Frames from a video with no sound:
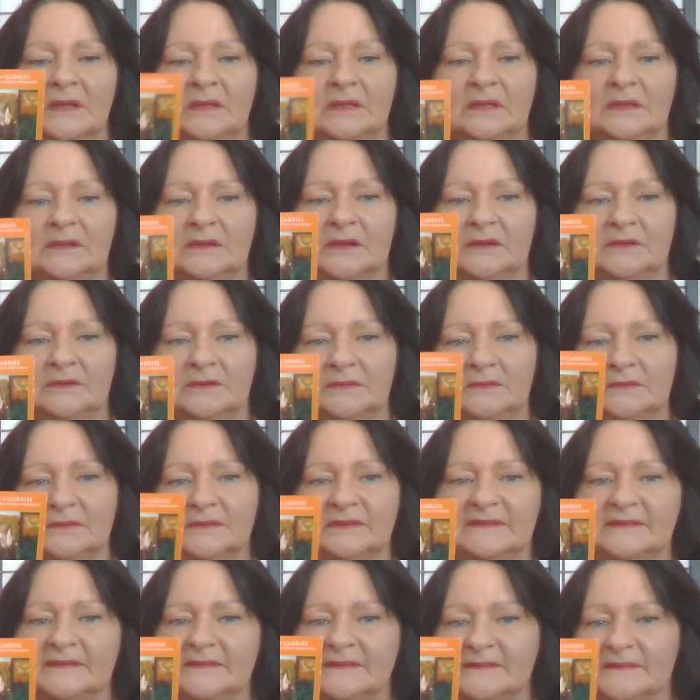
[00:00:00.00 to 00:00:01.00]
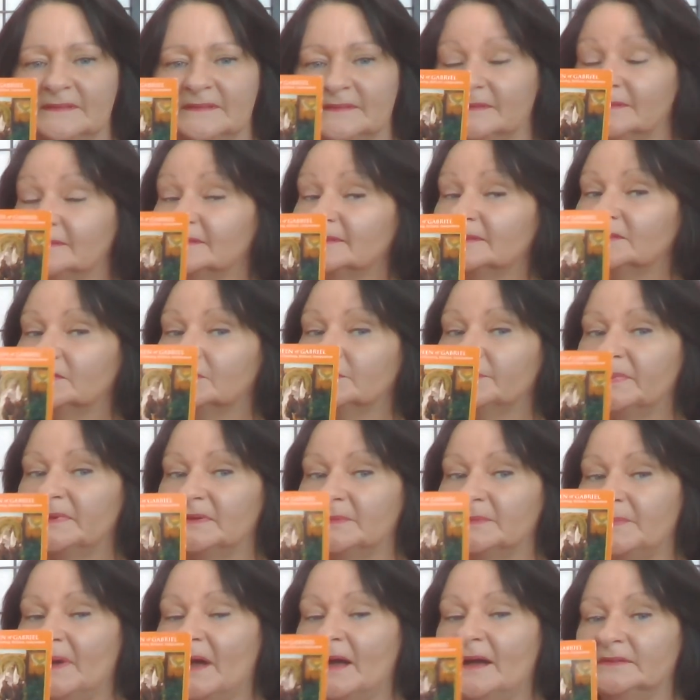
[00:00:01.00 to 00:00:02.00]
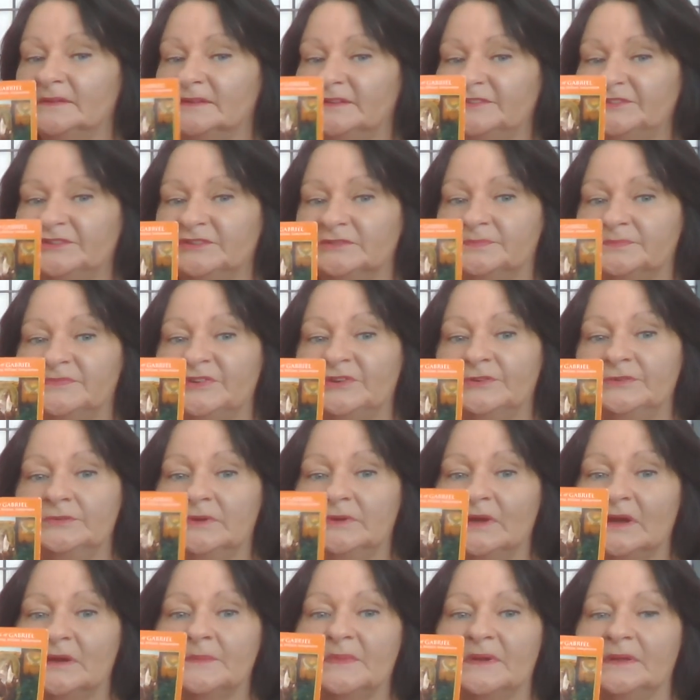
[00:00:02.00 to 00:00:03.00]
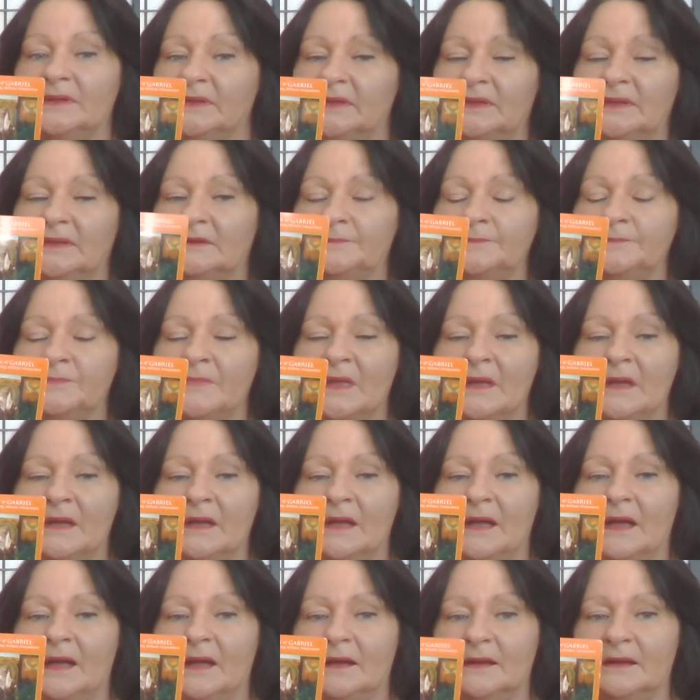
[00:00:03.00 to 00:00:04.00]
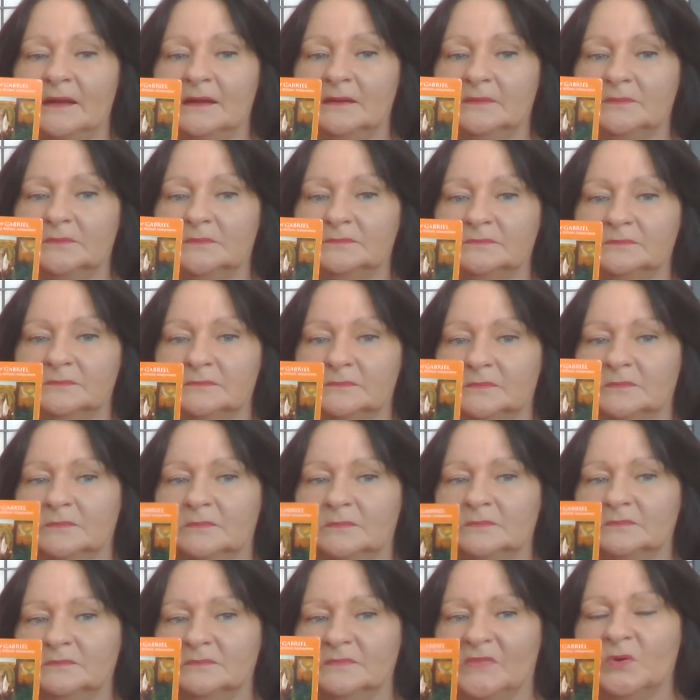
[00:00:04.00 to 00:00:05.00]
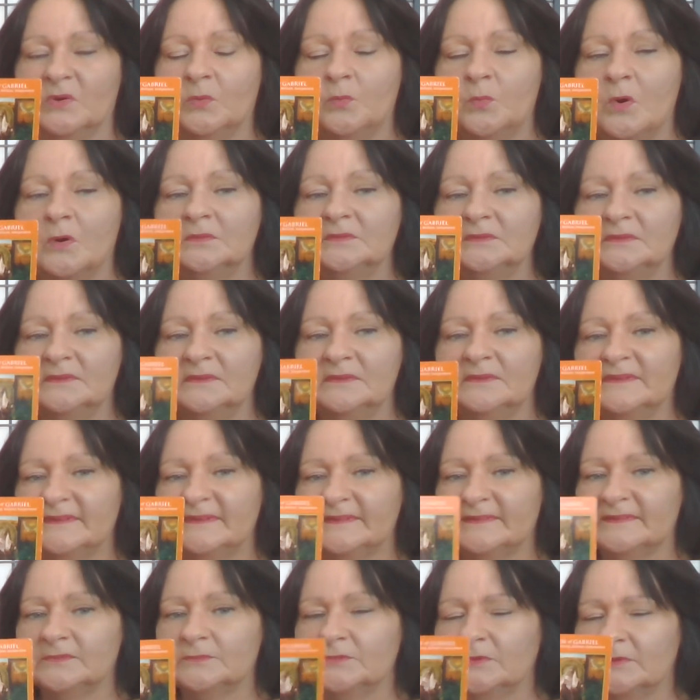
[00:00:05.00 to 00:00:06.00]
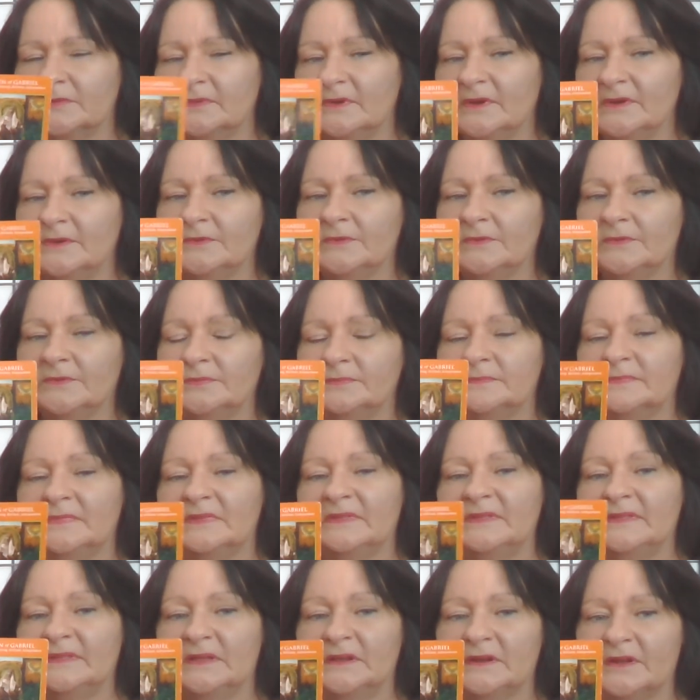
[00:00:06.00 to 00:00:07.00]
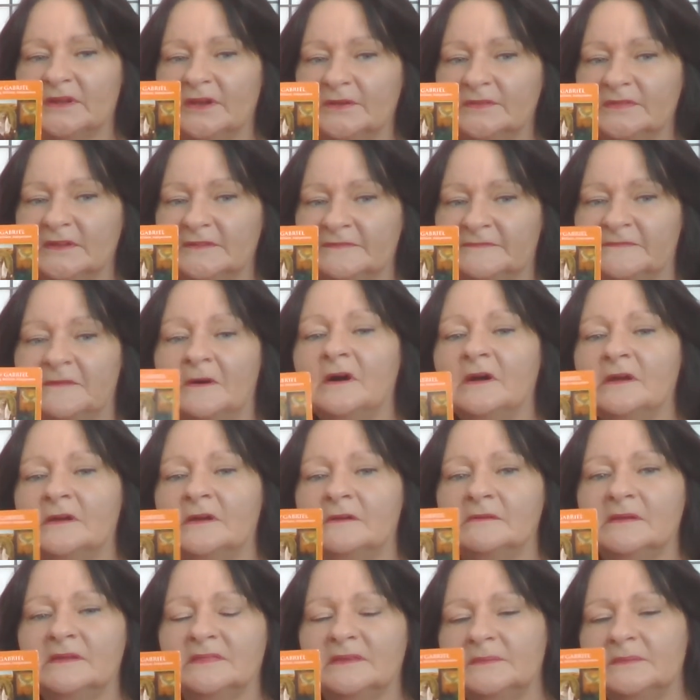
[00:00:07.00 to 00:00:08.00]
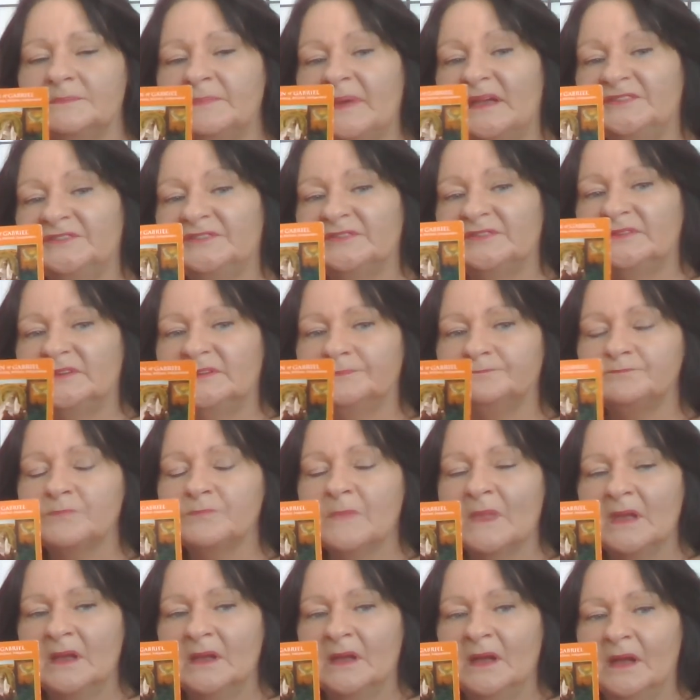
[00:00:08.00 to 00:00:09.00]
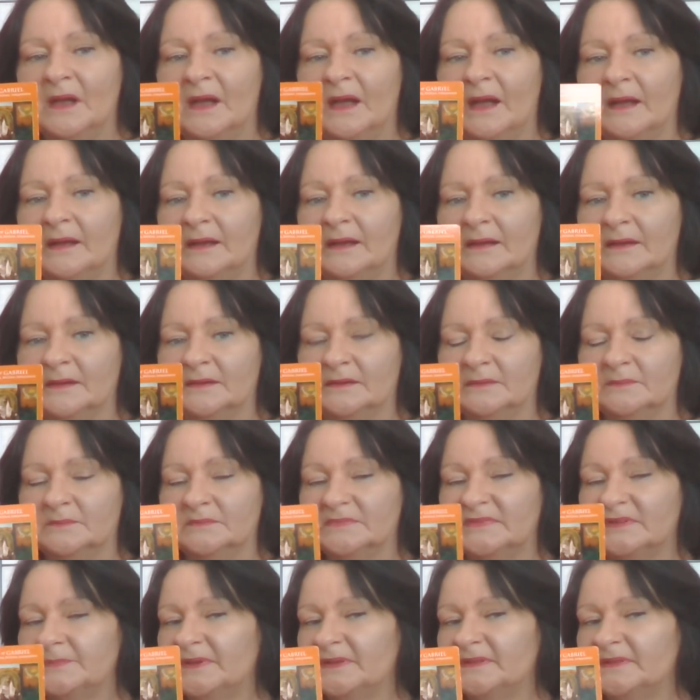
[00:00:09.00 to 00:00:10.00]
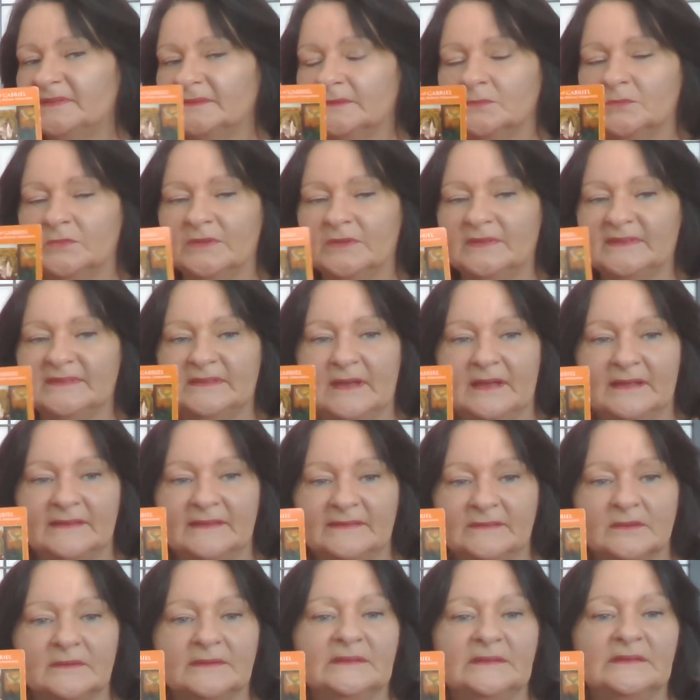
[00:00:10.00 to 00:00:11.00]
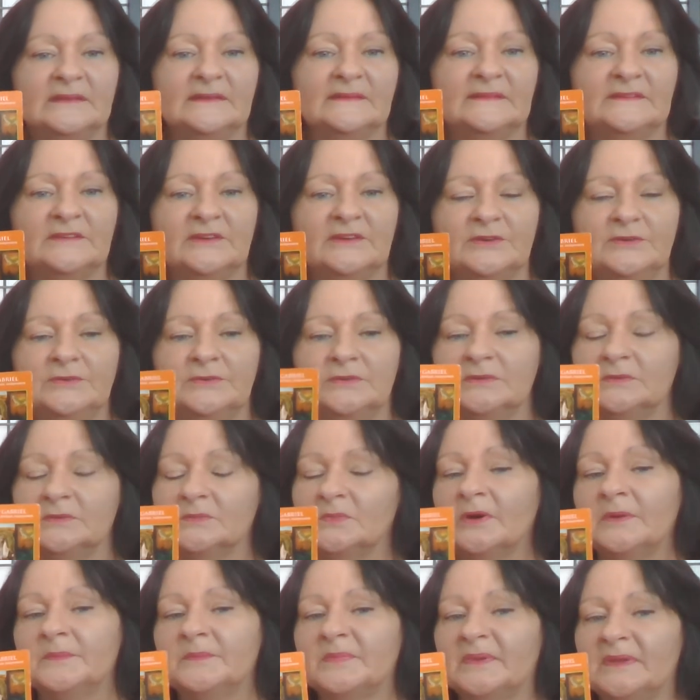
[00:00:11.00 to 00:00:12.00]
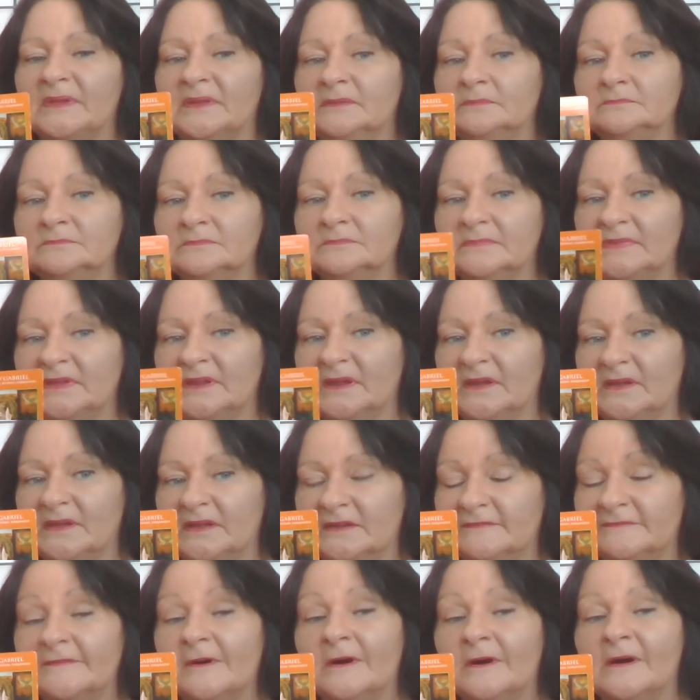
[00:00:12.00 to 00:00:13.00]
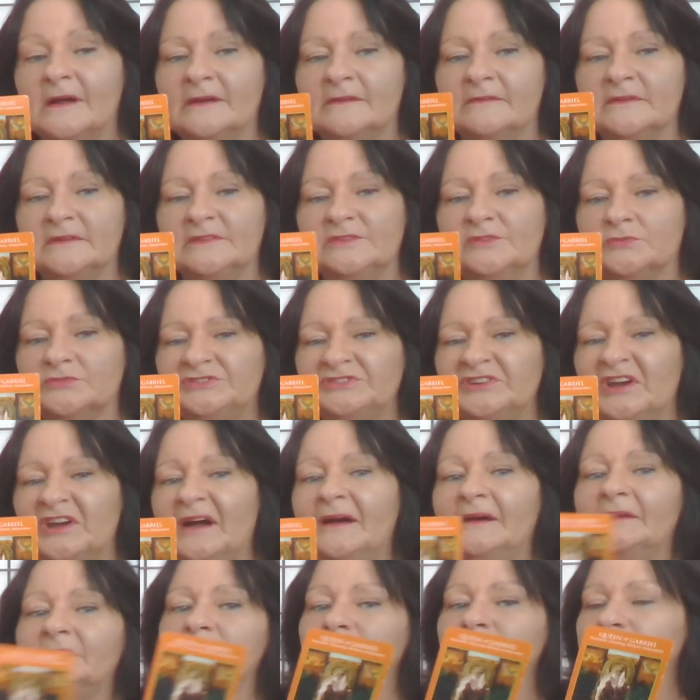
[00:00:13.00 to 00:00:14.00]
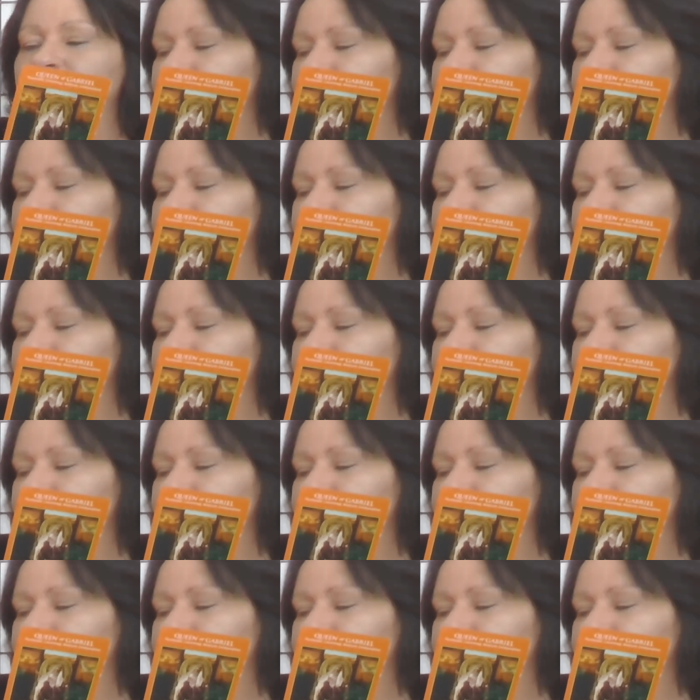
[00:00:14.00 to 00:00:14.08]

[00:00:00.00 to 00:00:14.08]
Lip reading: You know, this could be a partnership too coming here. Um, the ones, so you know, they're fiery, they're passionate. Depends on what your star sign is too. You might be, you know, have fire in your chart.